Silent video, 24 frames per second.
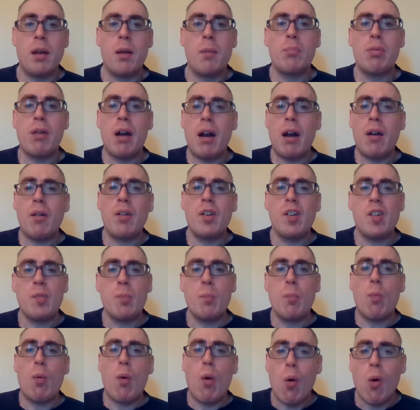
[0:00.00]
Prayer is
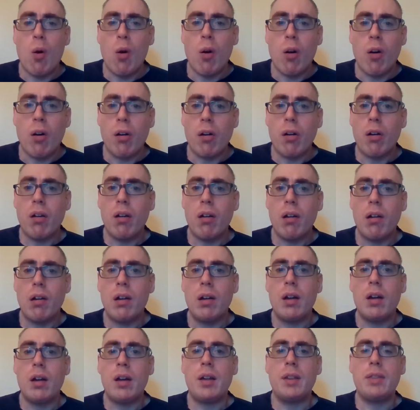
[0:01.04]
more
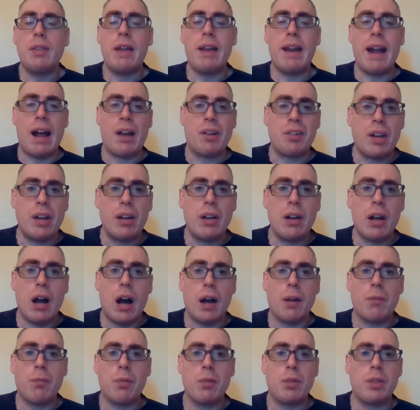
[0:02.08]
than asking
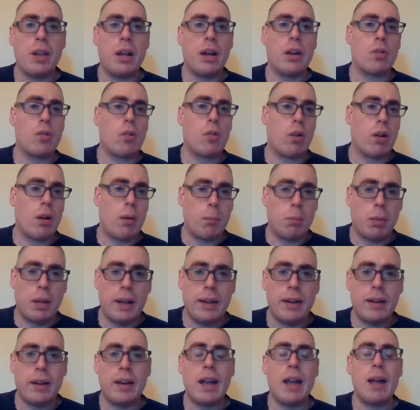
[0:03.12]
God for things or
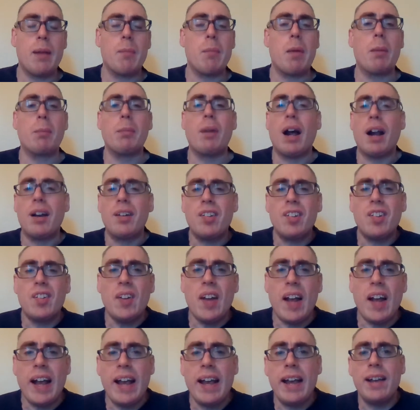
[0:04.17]
complaining to him. I'm not
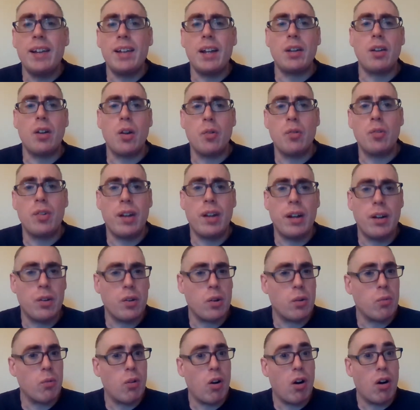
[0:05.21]
saying that those things are
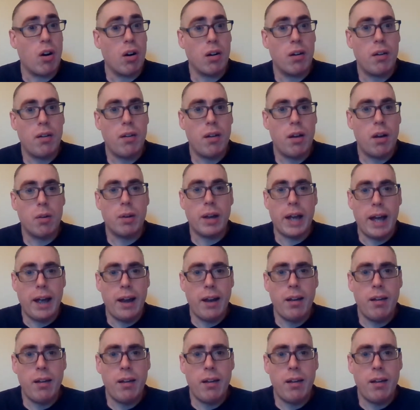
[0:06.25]
wrong, okay?